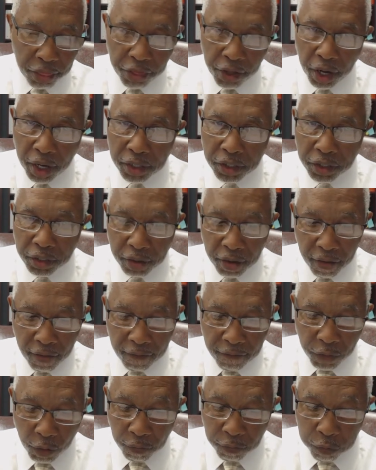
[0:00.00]
Thus,
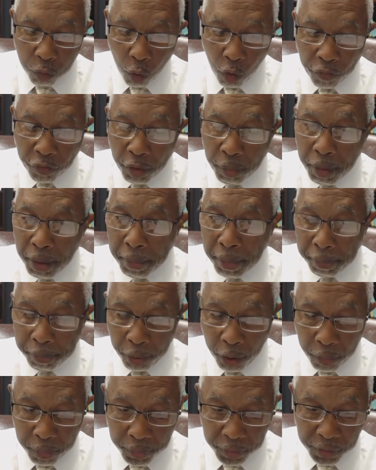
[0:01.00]
for Fourth Amendment
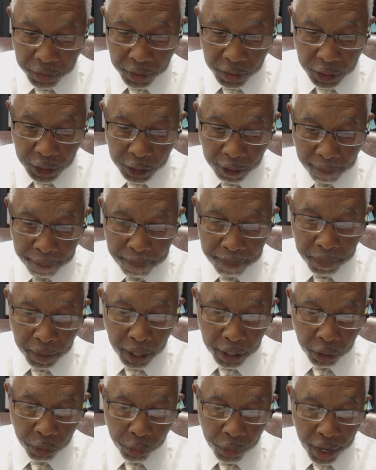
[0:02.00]
purposes,
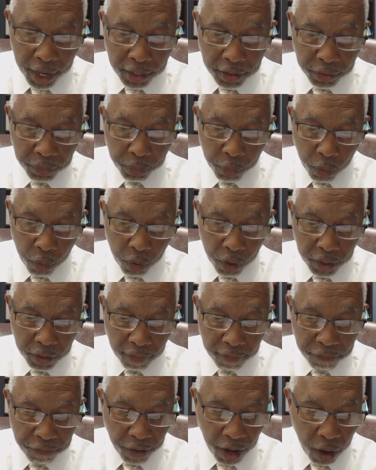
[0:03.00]
an arrest warrant
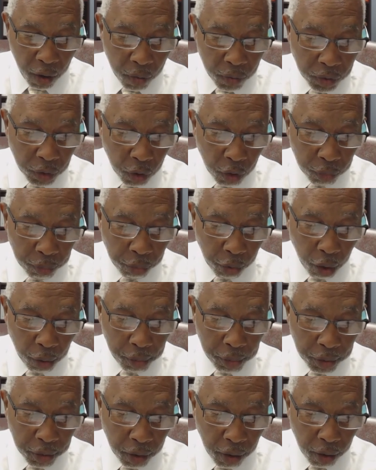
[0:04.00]
found on
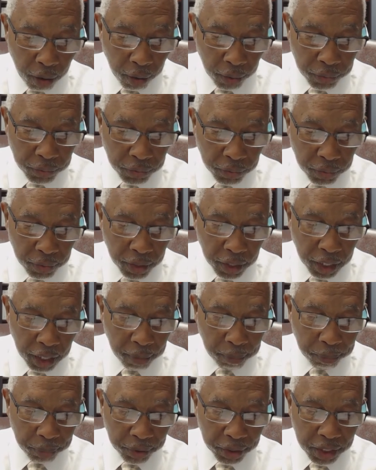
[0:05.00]
probable cause
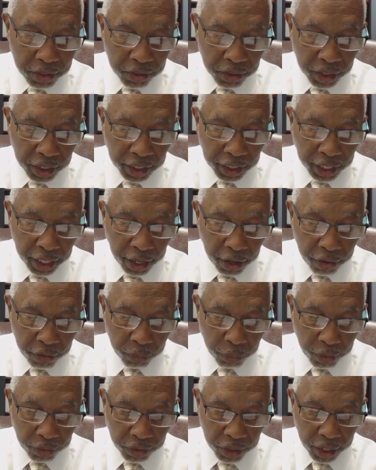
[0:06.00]
implicitly
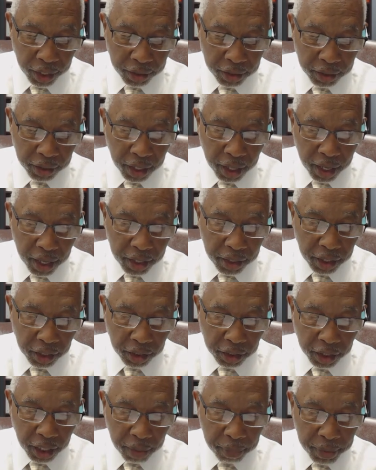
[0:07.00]
carried with it the
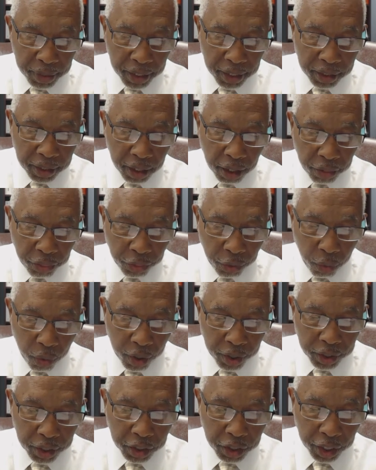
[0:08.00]
limited
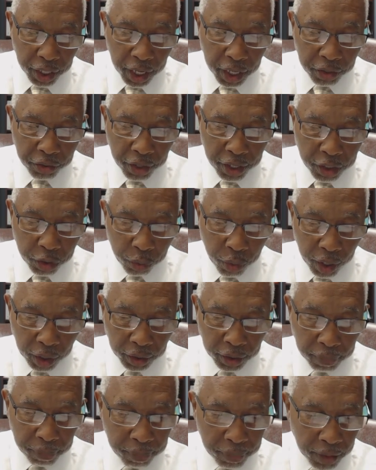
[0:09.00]
authority to enter a
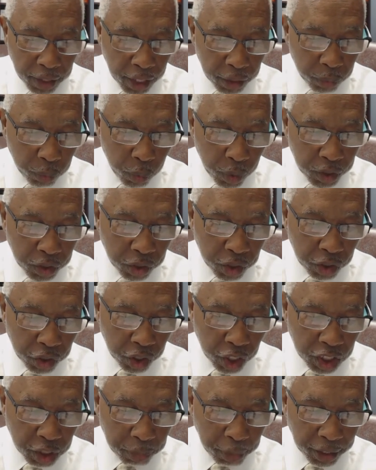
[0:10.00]
dwelling in which the
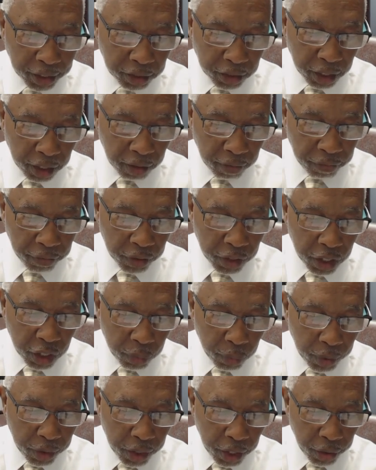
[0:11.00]
suspect lived
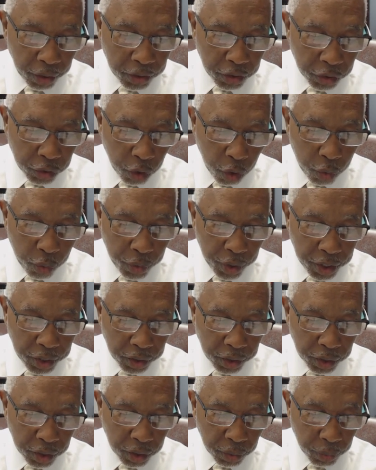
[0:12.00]
when there is
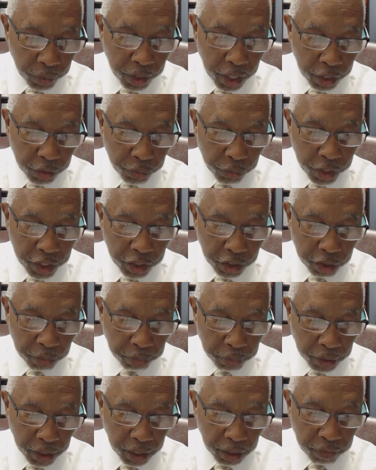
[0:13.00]
reason to
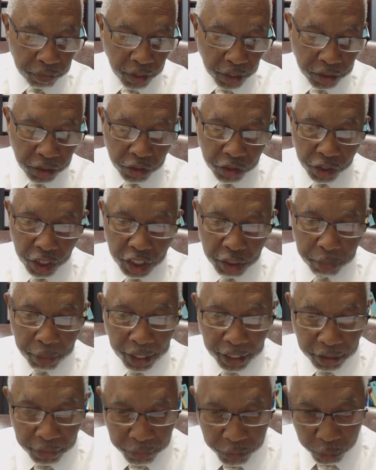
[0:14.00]
believe that the
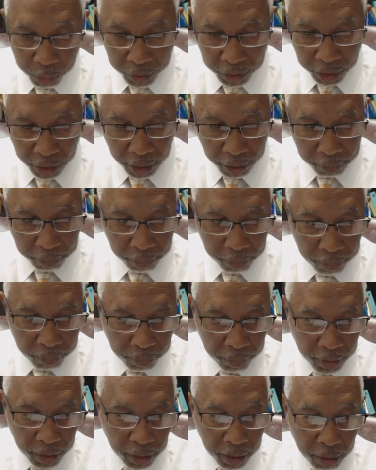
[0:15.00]
suspect is within.
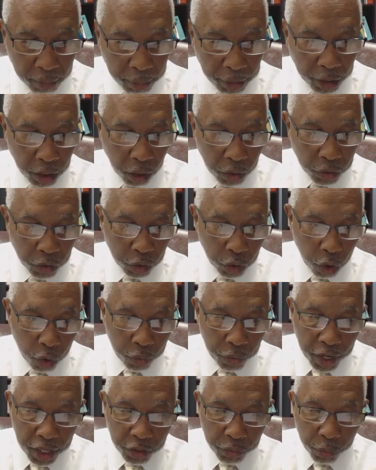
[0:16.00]
Because no
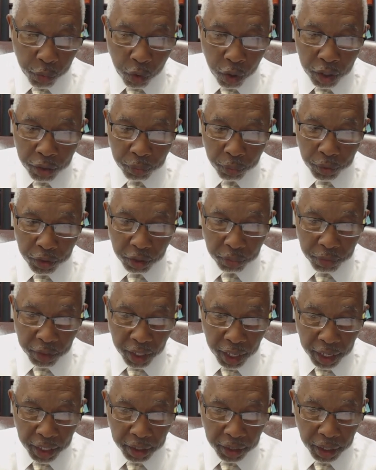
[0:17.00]
arrest warrant was
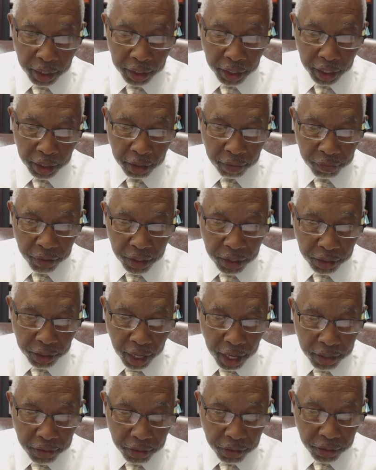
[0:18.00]
obtained in either of these
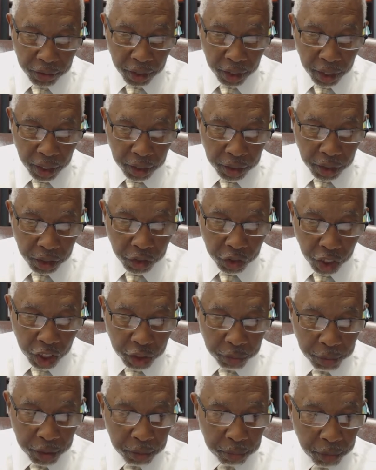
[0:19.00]
cases, the
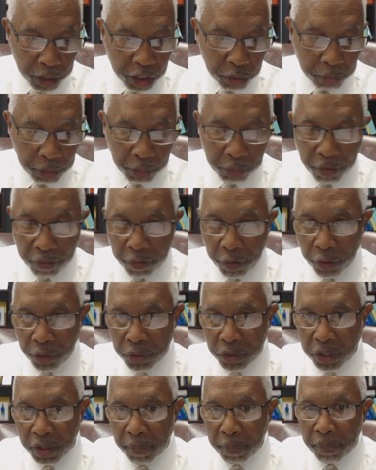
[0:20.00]
judgment must be
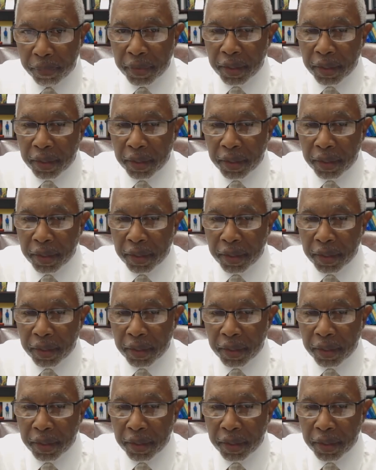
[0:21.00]
reversed.